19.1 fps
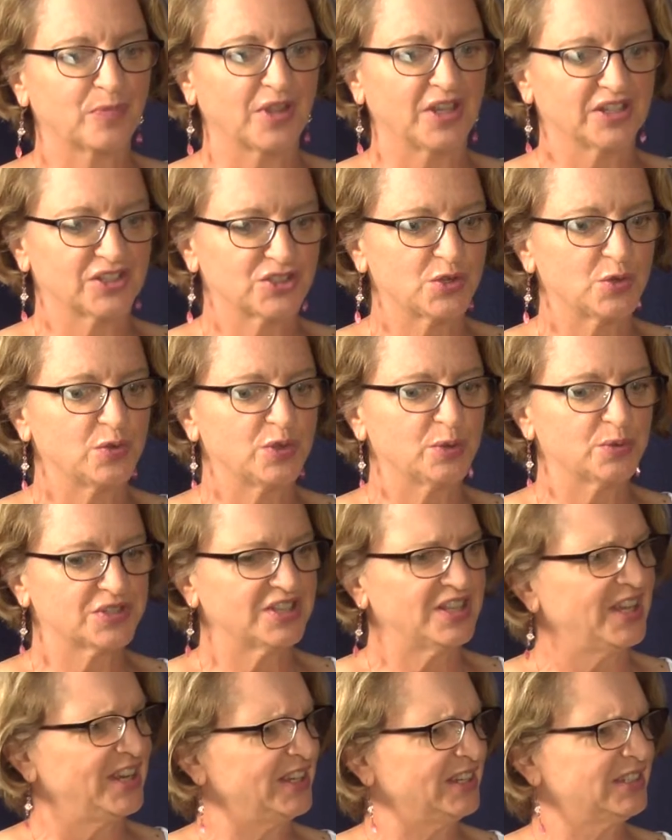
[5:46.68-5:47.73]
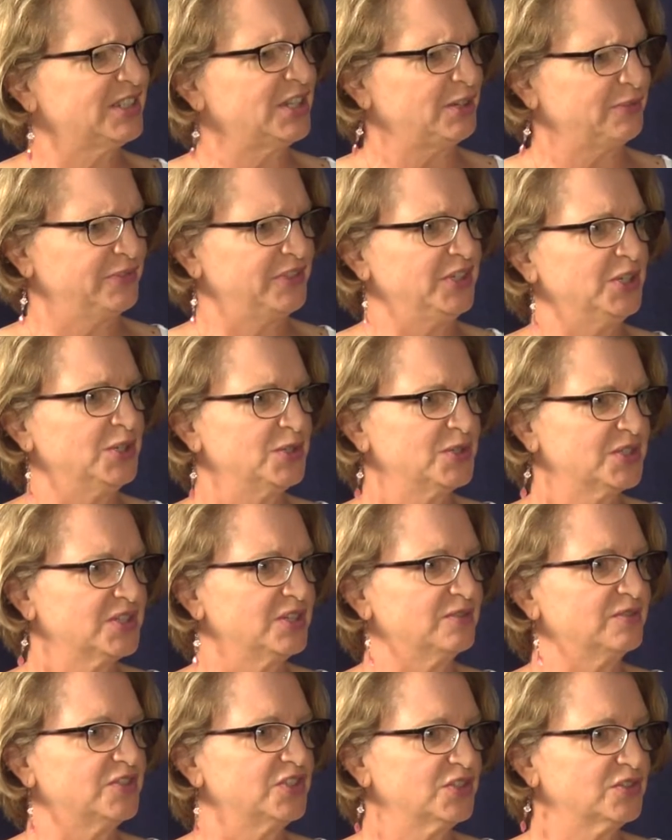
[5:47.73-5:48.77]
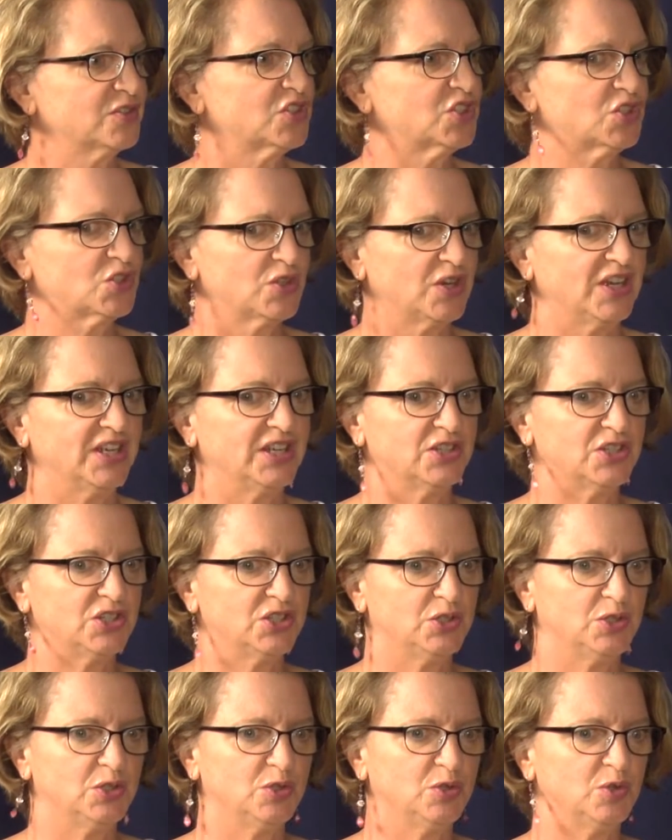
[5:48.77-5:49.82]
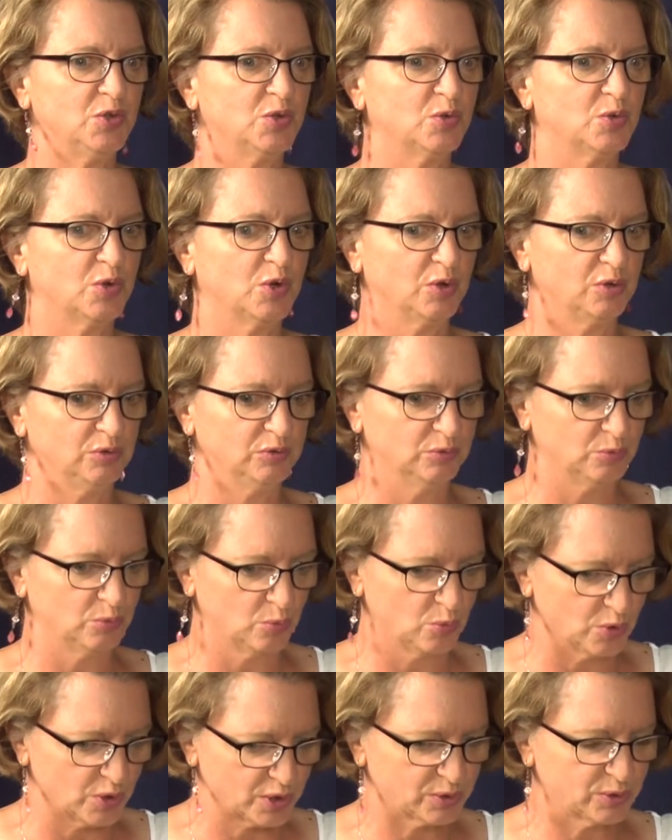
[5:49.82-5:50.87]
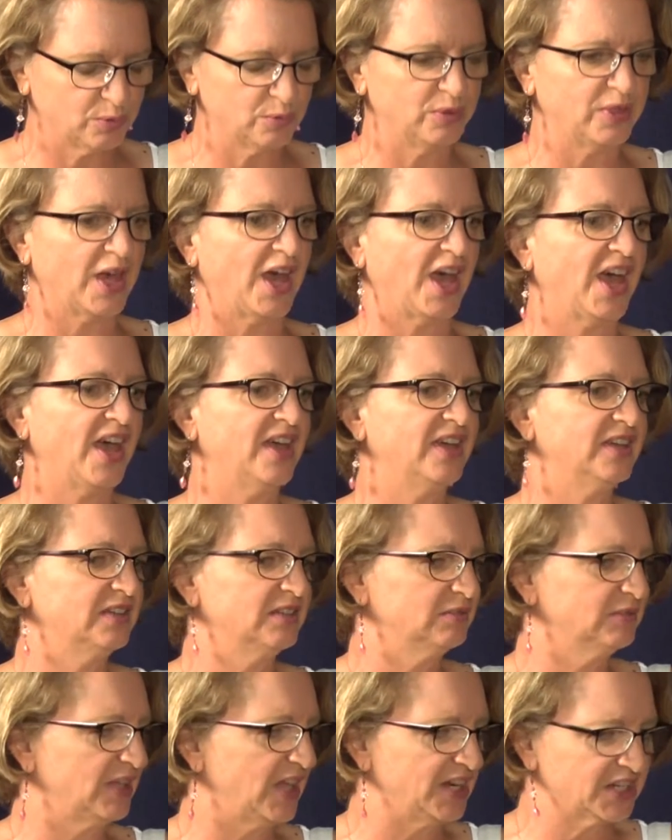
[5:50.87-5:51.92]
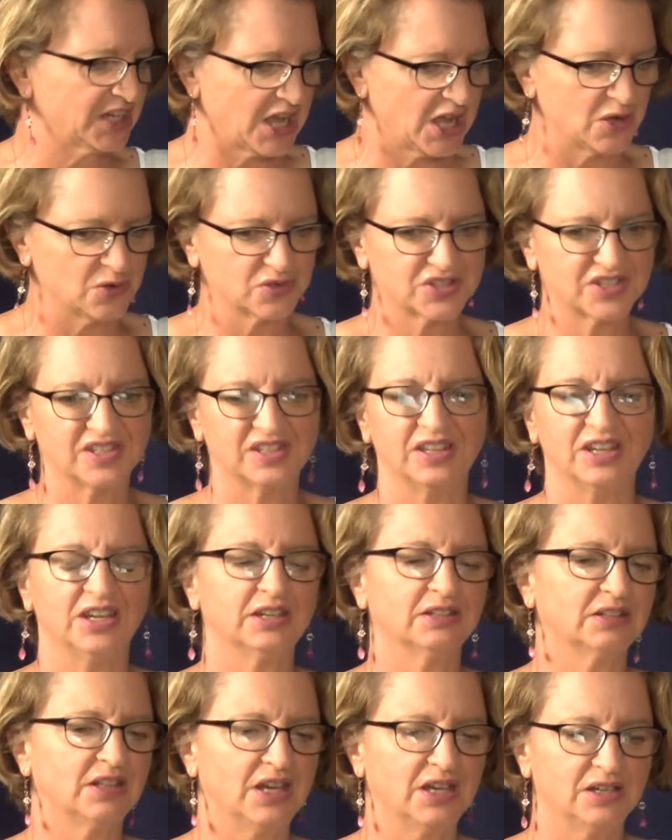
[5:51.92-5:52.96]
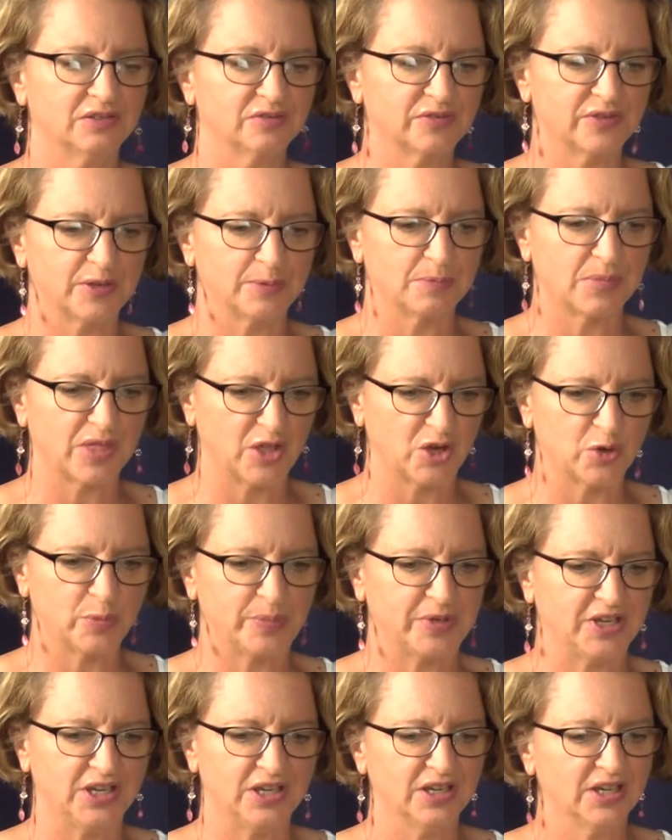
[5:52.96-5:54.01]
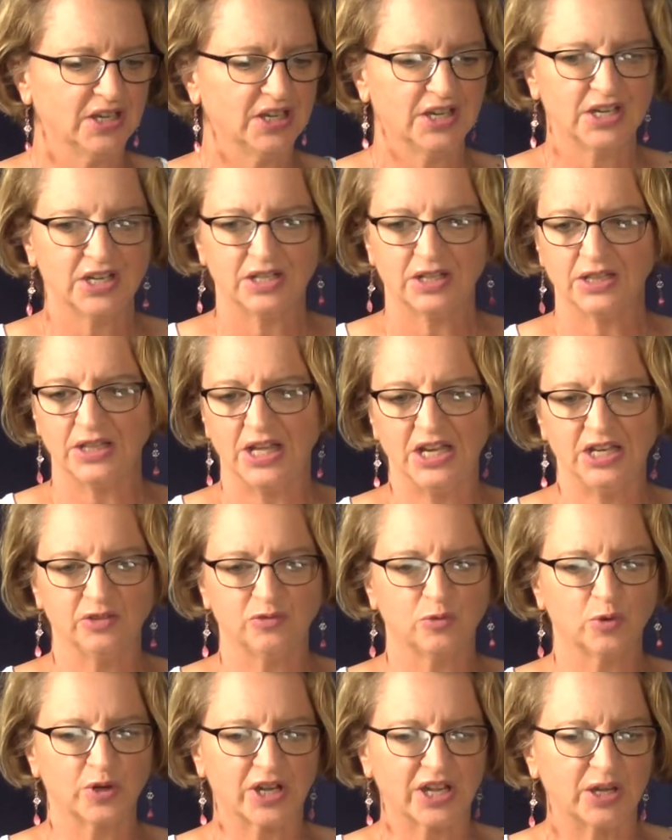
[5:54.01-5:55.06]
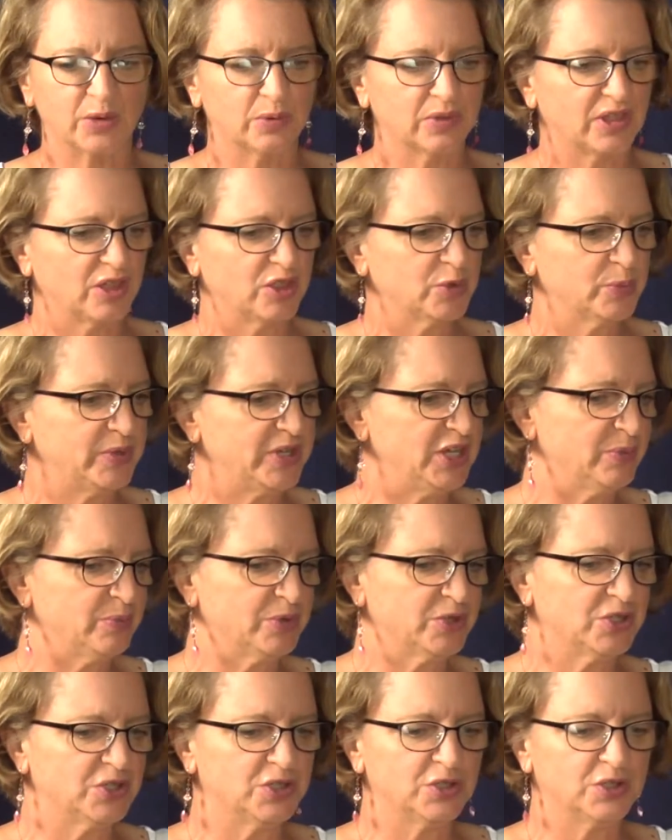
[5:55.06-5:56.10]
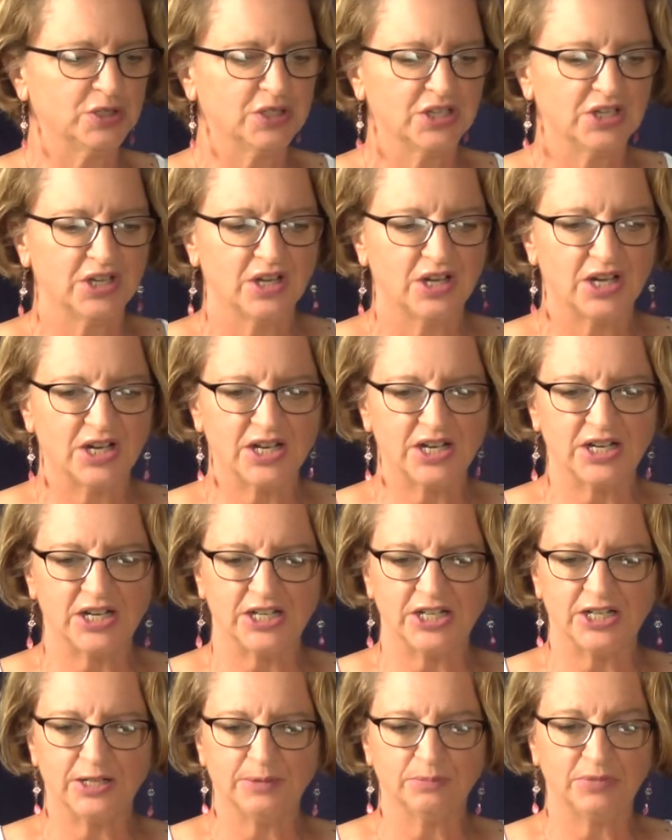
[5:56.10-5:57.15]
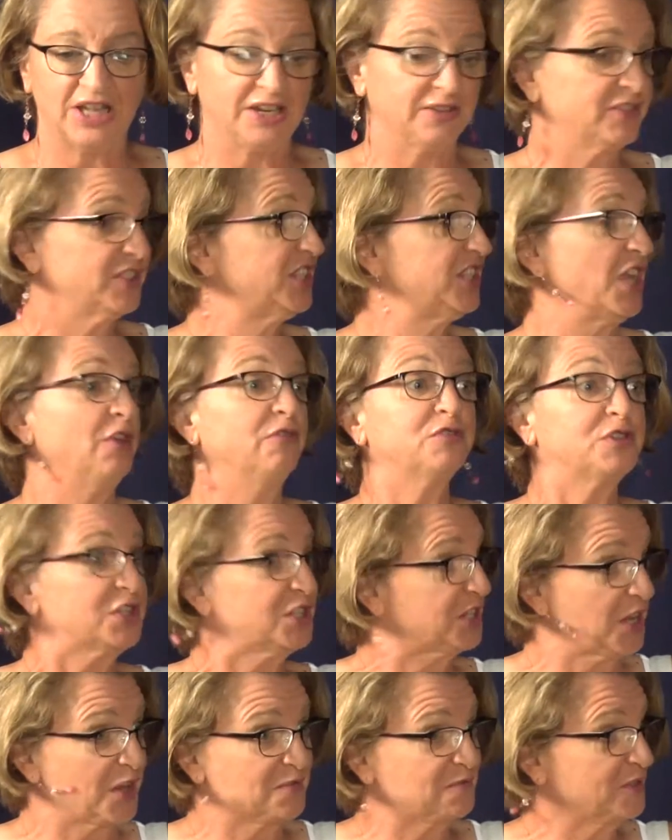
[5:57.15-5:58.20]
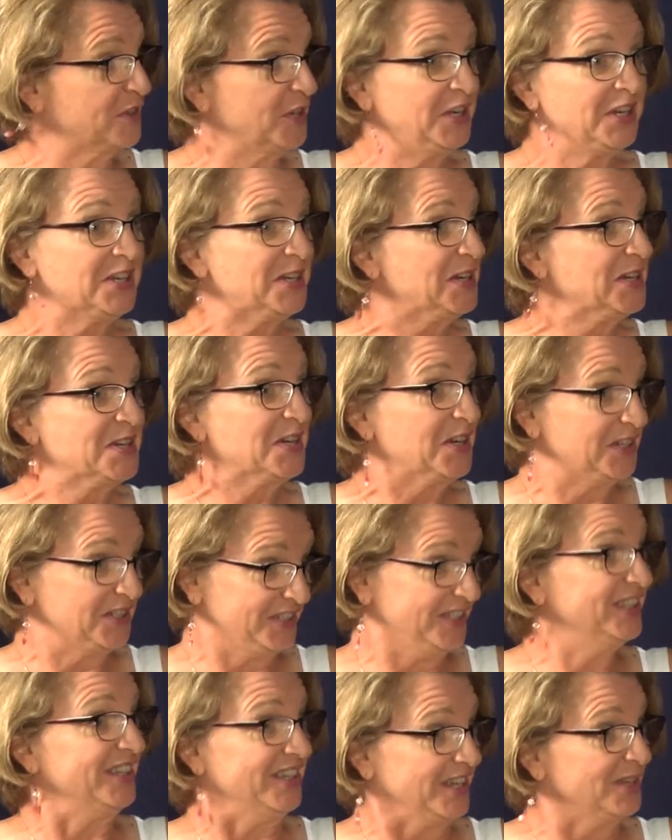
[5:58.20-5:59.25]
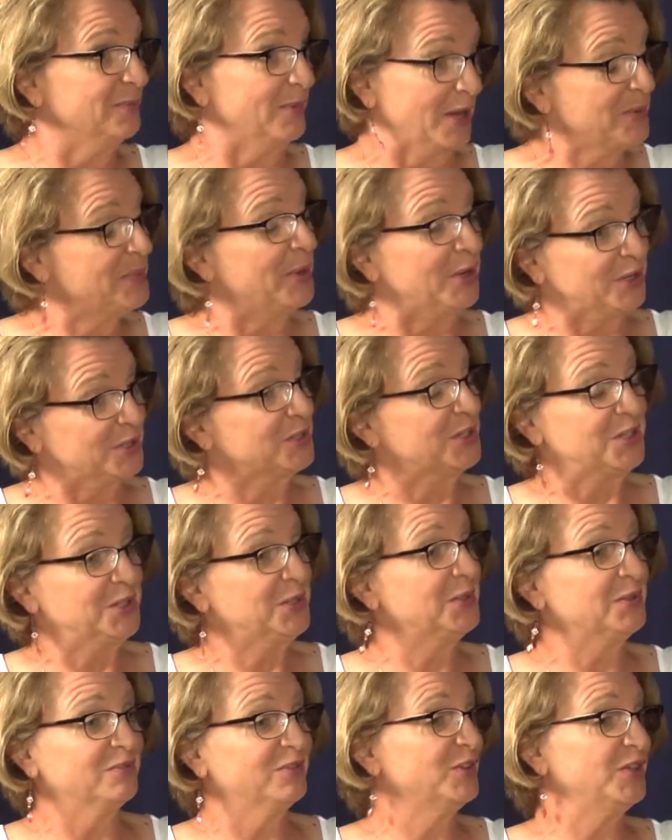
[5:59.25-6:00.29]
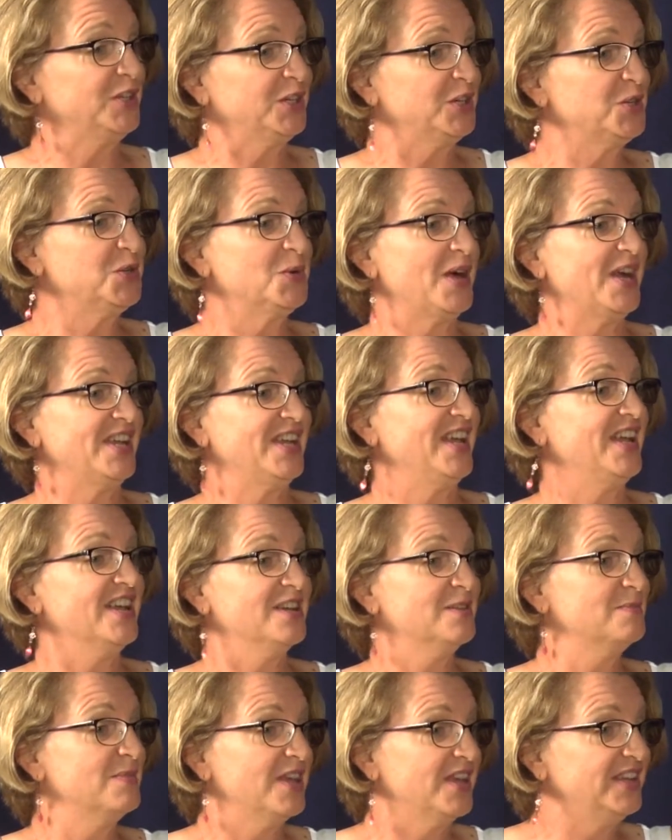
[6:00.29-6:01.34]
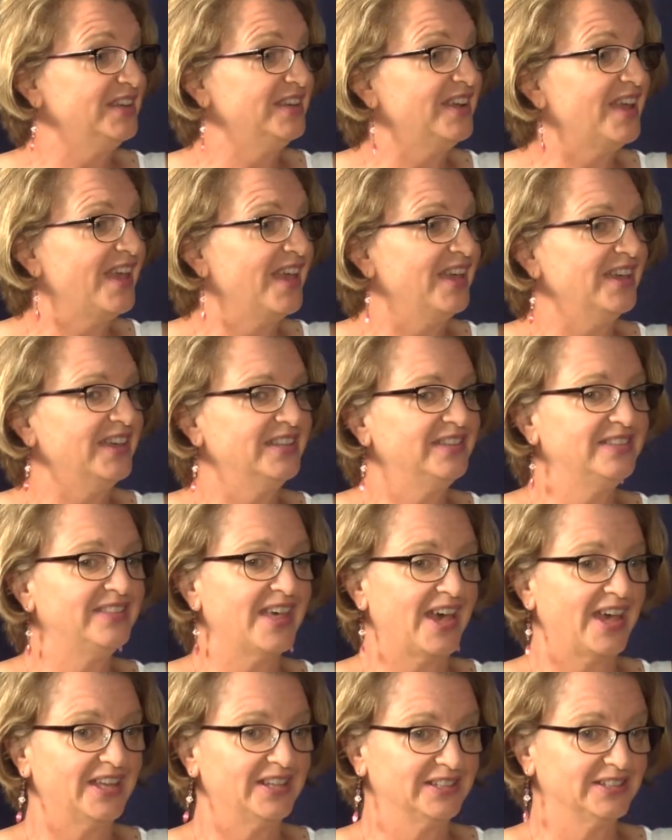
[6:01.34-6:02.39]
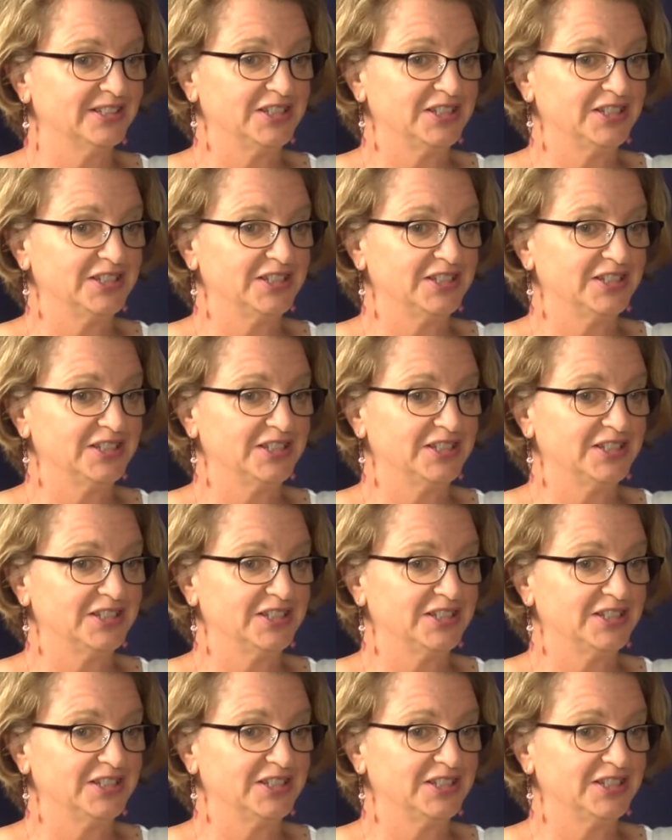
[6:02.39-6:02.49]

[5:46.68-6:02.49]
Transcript: so there was a lot of tough years of just trying to work through that, a lot of counseling, a lot of therapy, a lot of working with other people, a lot of self-discovery in my part too, of learning who I am and that,